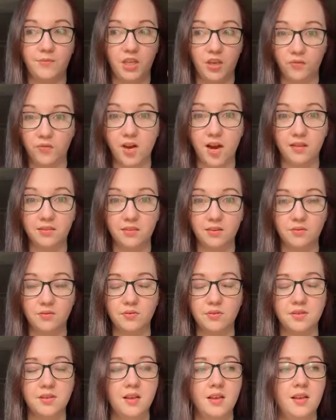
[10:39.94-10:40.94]
you've got
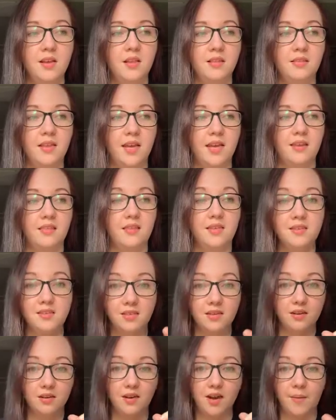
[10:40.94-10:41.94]
those. Like
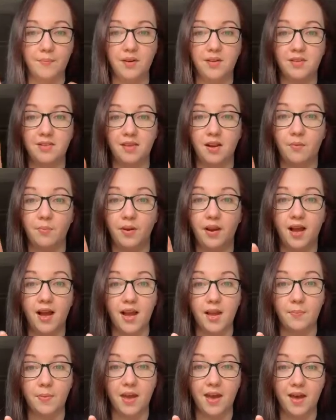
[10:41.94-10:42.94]
this year, I'm going to set up an
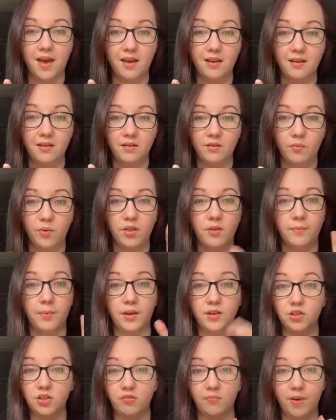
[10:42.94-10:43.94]
iPad with a
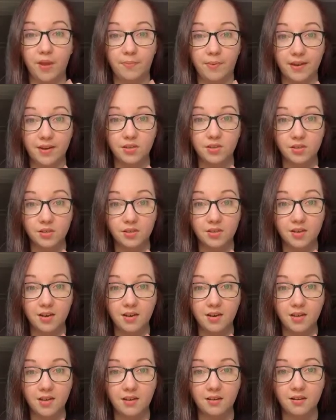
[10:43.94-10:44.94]
bunch of my pictures
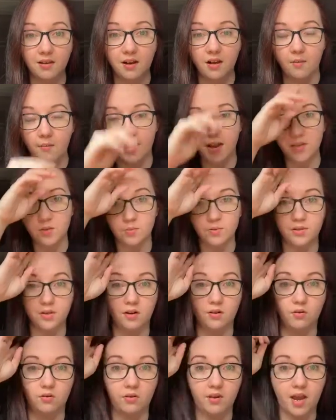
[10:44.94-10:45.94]
on it. My husband's
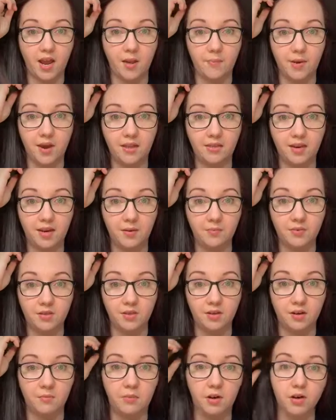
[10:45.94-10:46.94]
got an old iPad that I'm
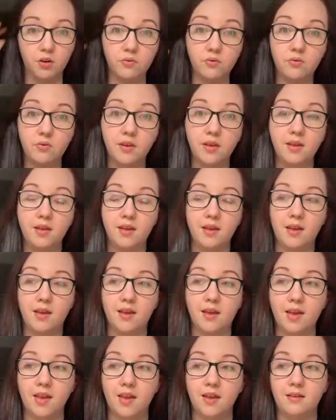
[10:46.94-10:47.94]
just going to borrow.
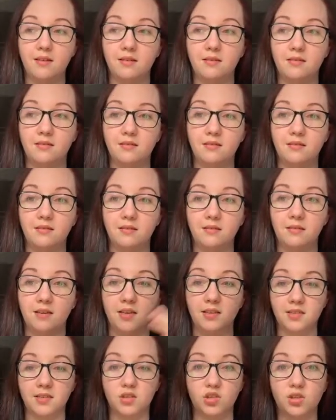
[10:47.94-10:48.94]
And
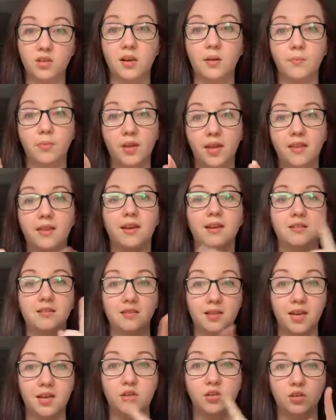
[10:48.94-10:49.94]
it's just going to play like a
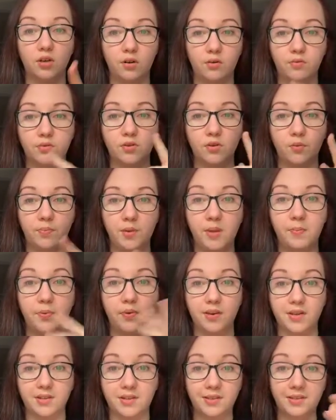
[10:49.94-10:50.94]
slideshow. So
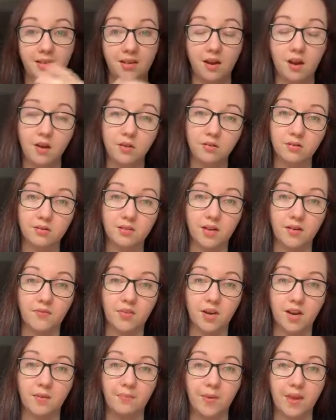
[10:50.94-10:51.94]
people can see other stuff
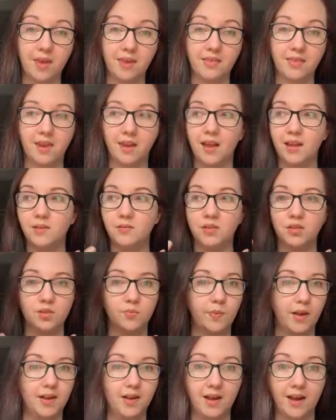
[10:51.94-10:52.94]
that I make that I just
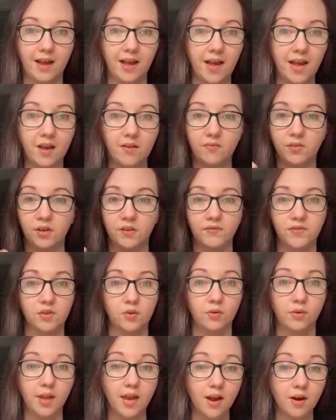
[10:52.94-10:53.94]
might not have or have
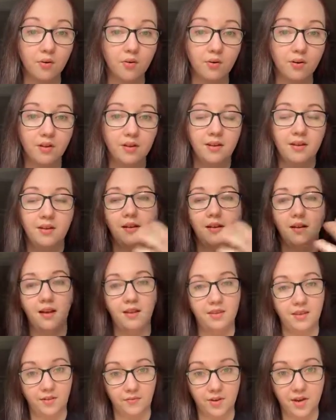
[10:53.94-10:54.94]
sold out,
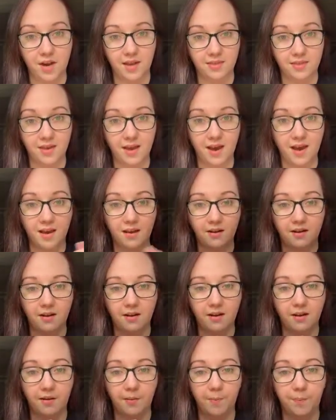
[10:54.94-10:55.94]
and they've got that.
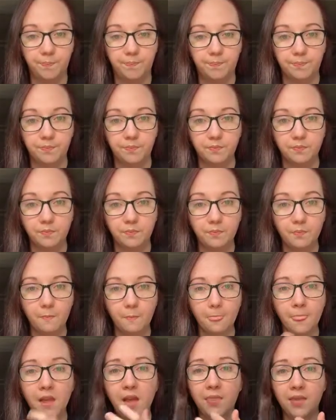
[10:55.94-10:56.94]
And
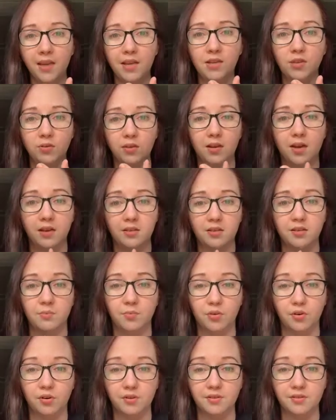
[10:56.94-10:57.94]
they can do the
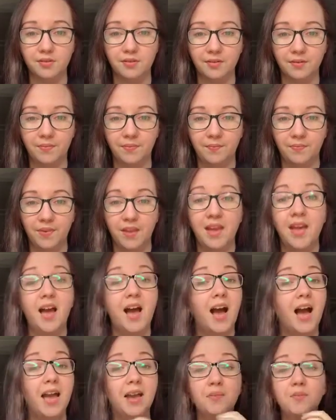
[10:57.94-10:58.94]
custom orders.
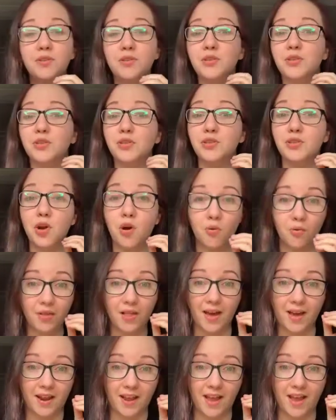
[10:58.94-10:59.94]
I am so
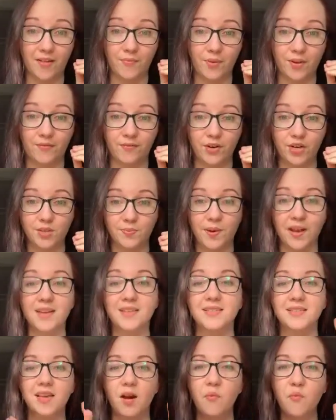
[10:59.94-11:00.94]
glad I have my voice back.
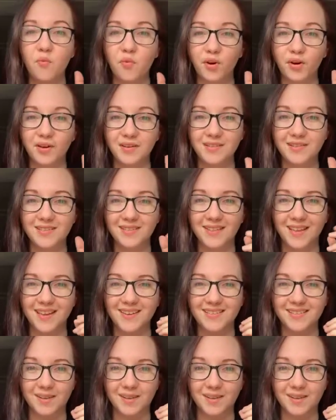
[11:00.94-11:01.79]
Some words and like